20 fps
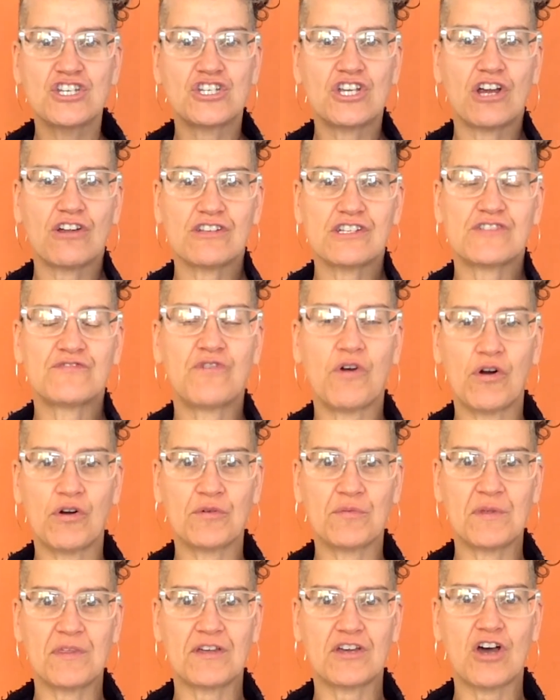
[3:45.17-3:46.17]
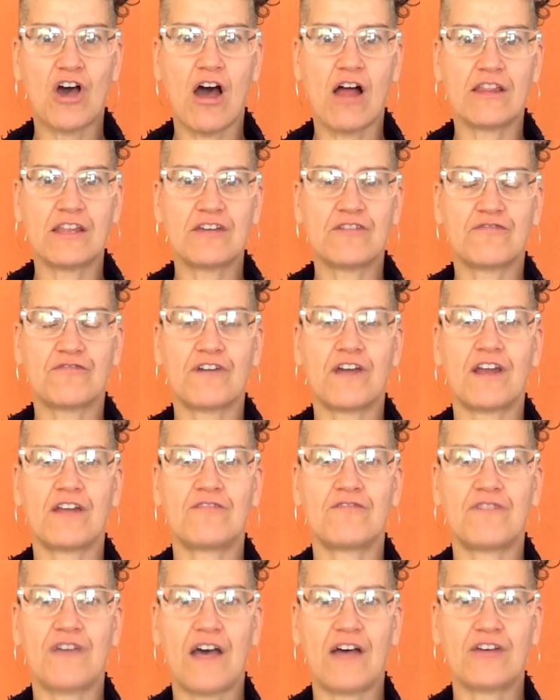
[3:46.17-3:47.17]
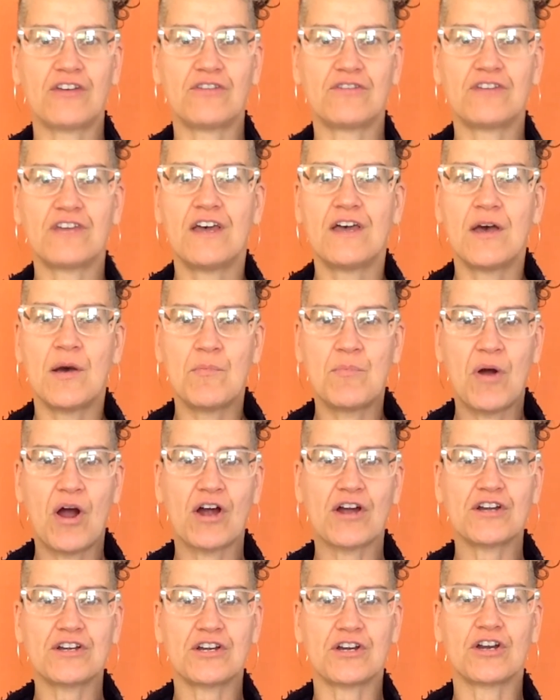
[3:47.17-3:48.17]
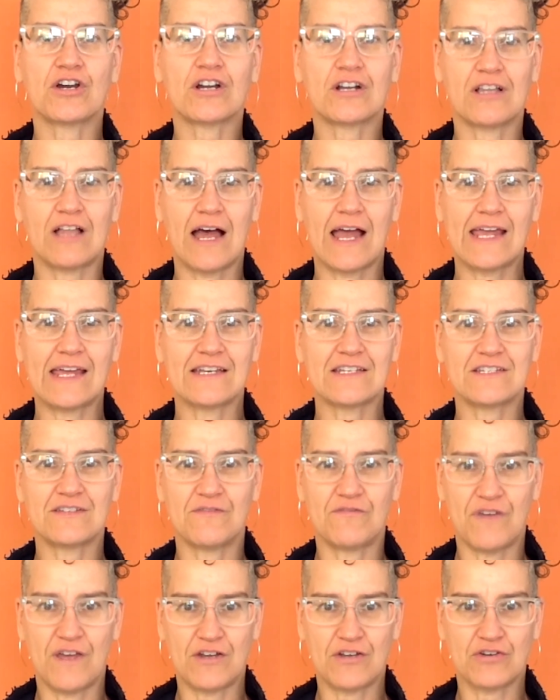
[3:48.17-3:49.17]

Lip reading: Share this forward with a colleague, friend, valued partner, client,